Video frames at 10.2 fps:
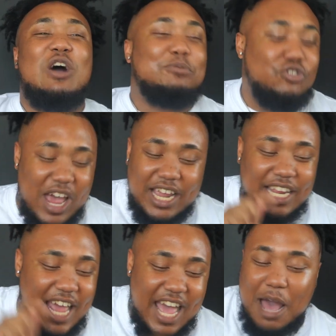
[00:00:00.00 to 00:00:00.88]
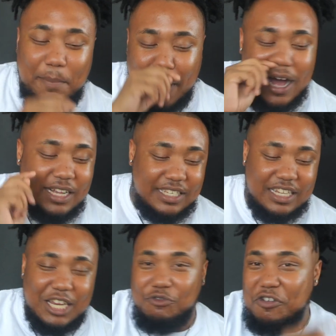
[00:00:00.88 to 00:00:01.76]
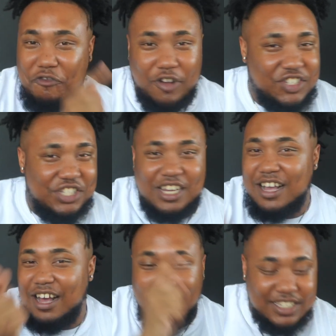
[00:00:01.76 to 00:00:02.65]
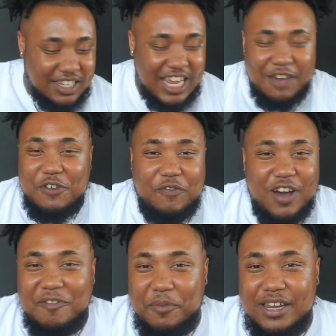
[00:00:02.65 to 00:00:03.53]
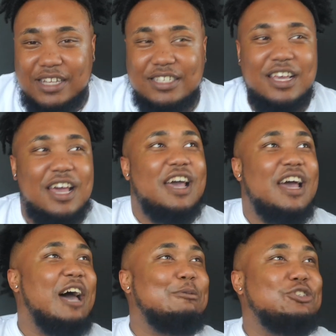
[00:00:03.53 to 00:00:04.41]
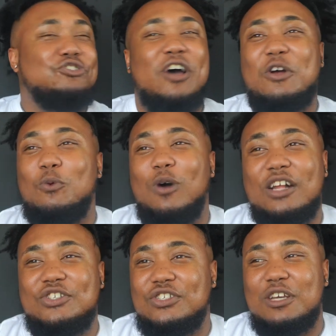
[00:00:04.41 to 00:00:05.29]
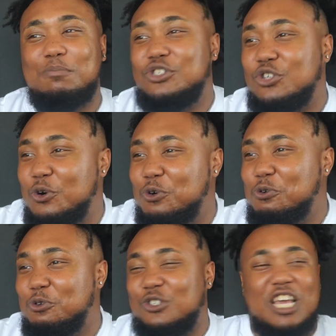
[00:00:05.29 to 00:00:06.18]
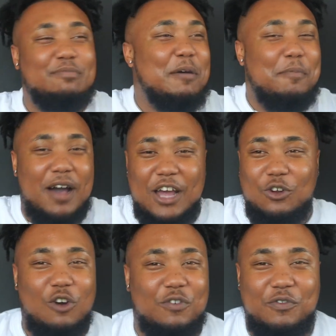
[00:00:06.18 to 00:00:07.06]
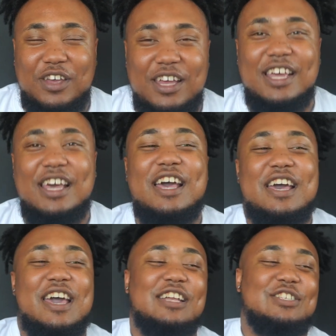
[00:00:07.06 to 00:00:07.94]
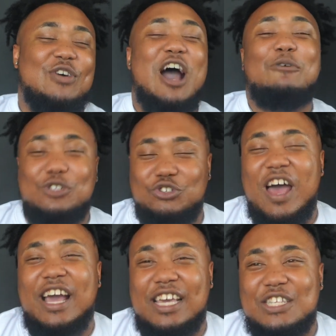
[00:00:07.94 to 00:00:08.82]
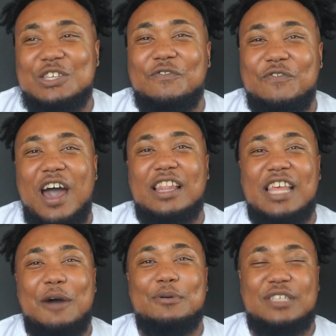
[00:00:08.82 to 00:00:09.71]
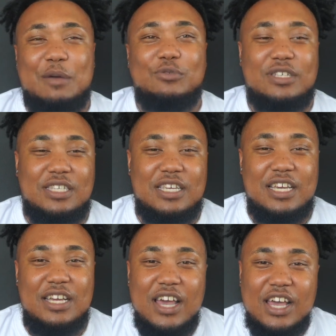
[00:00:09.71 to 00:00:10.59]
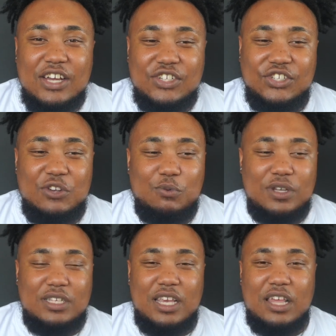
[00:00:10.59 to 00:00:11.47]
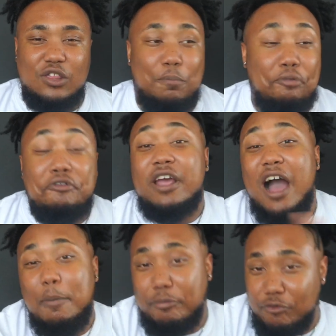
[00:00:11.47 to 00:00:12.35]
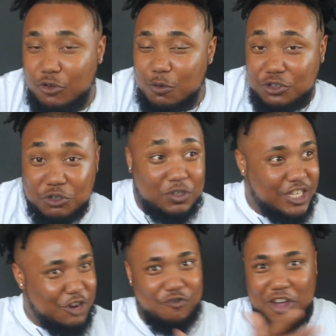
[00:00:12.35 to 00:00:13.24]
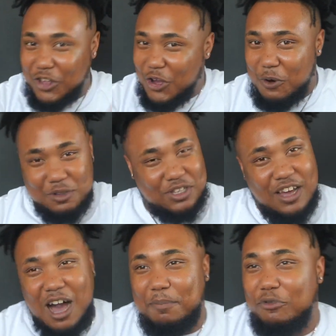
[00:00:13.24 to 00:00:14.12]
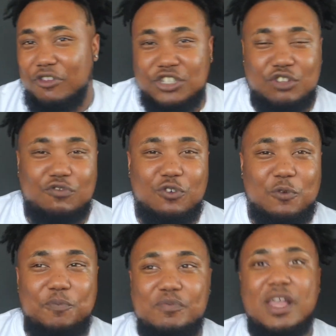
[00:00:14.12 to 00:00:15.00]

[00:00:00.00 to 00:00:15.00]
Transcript: I'm tracking the app constantly, refreshing it constantly every 5 minutes. I was trying to watch some shows to get my mind off of it. And so I would track it. So finally I was able to see she was in the pre-op room. She was getting ready to go into the operation room.